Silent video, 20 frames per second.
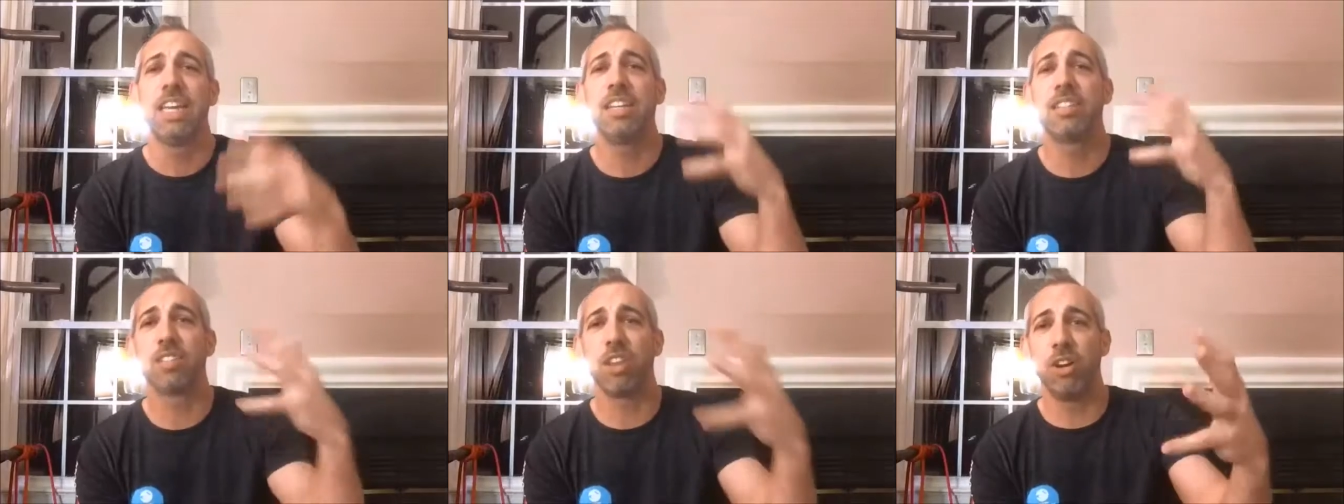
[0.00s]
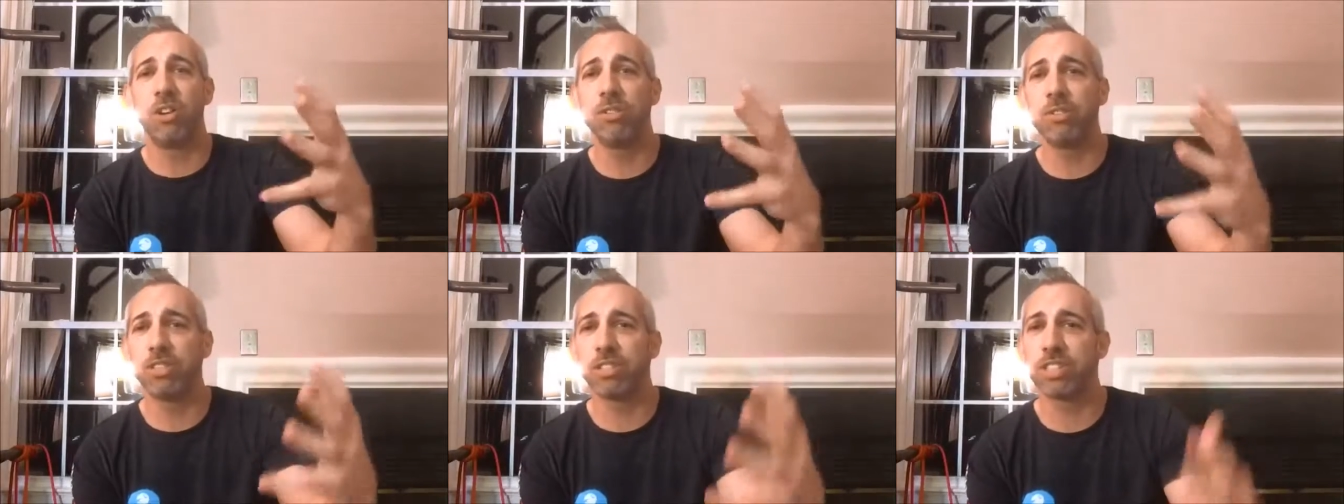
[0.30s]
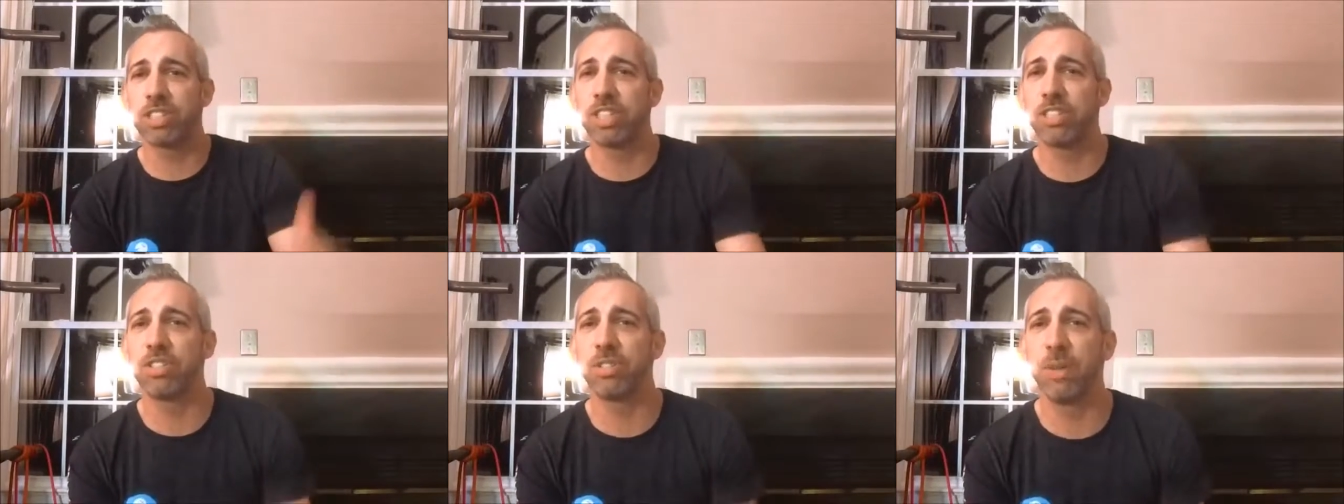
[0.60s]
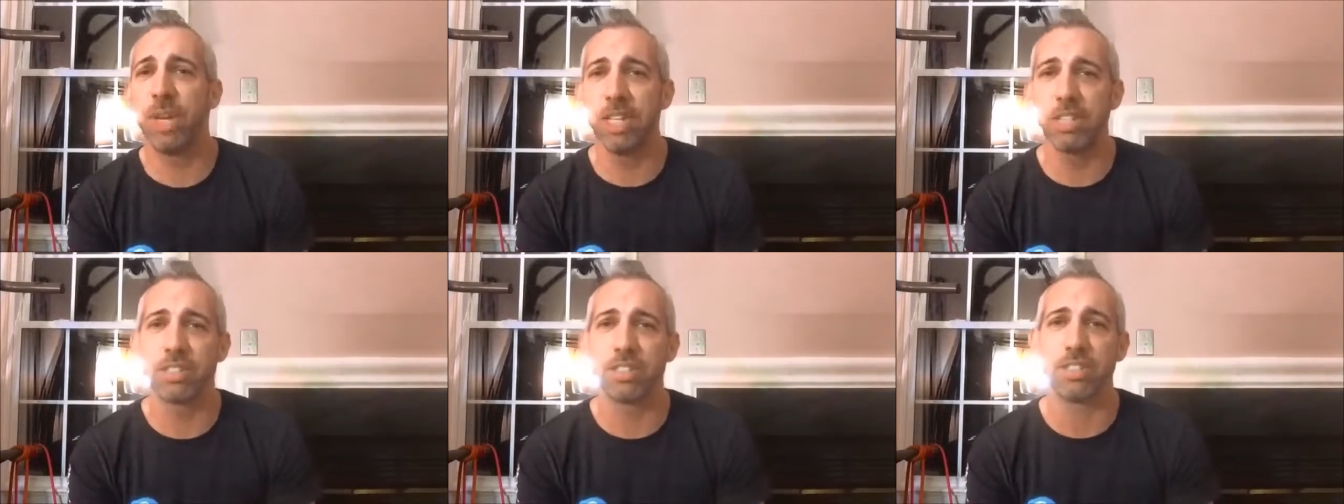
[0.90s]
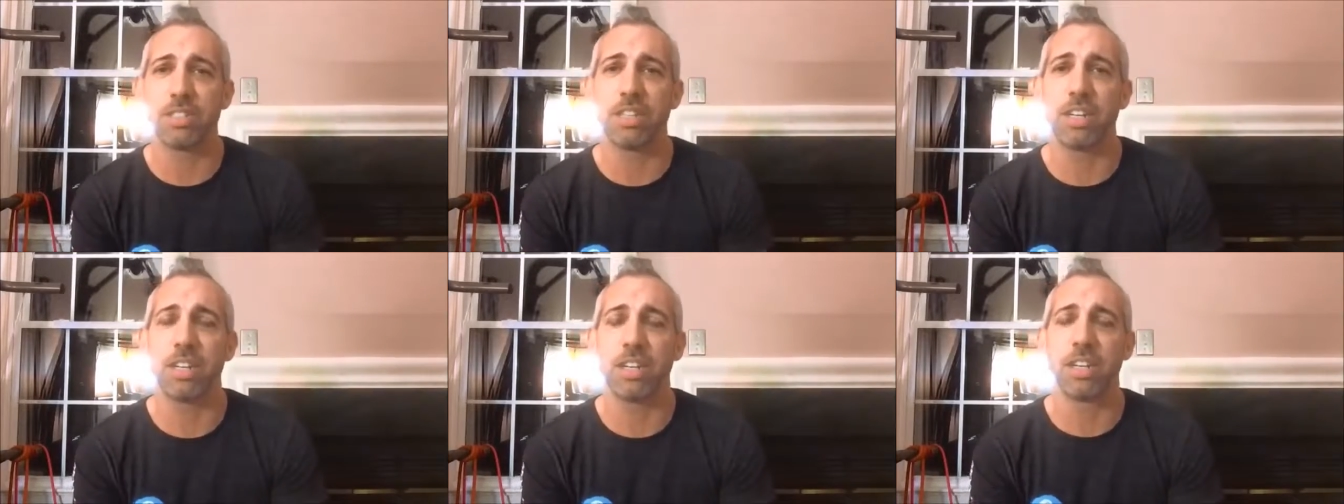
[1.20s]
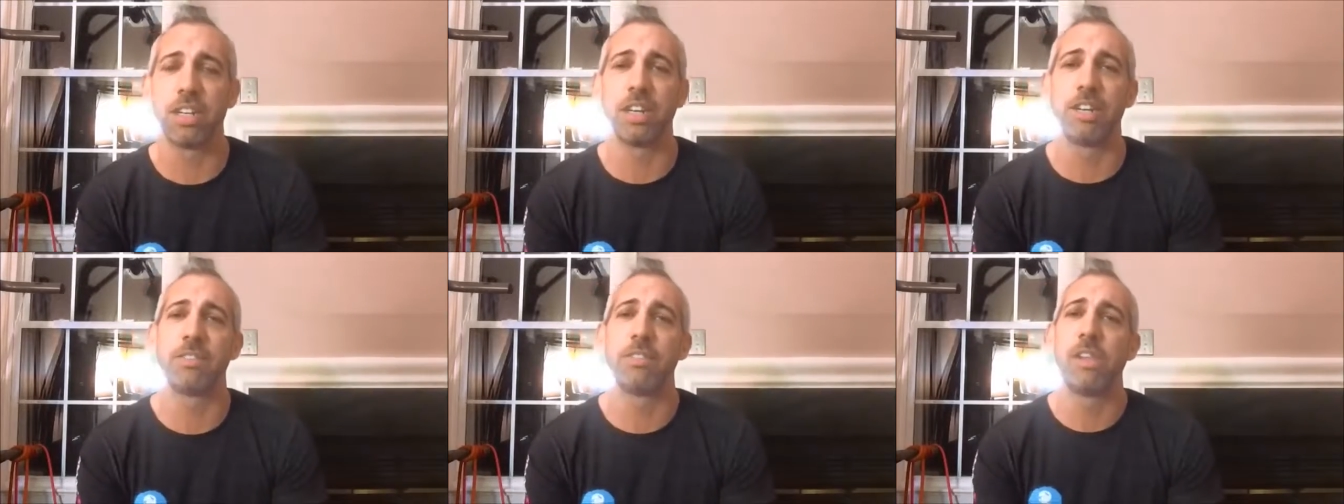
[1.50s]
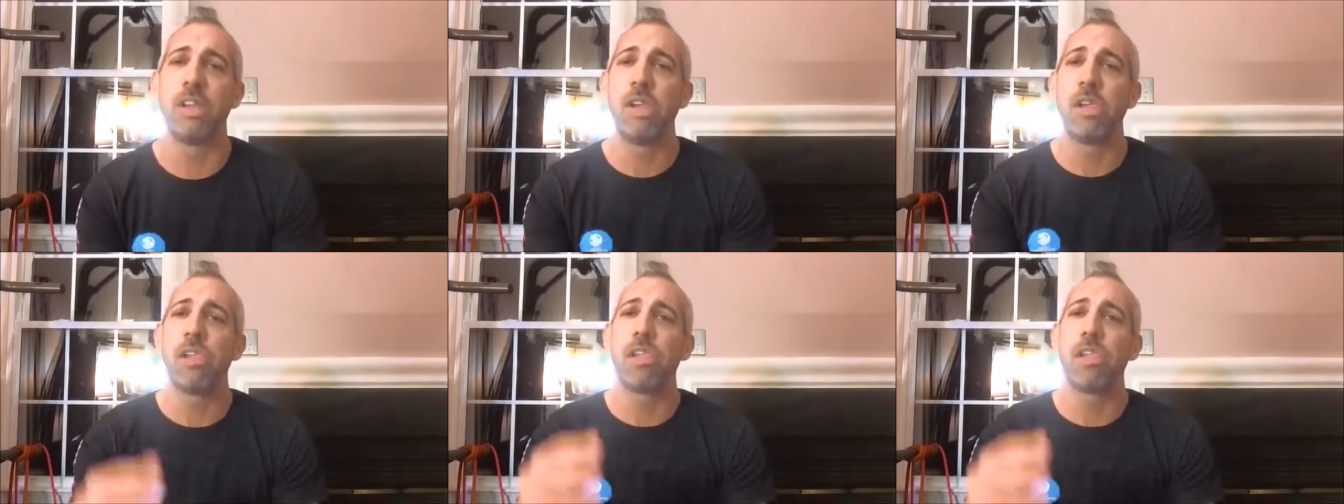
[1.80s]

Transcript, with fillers: is own your situation. Or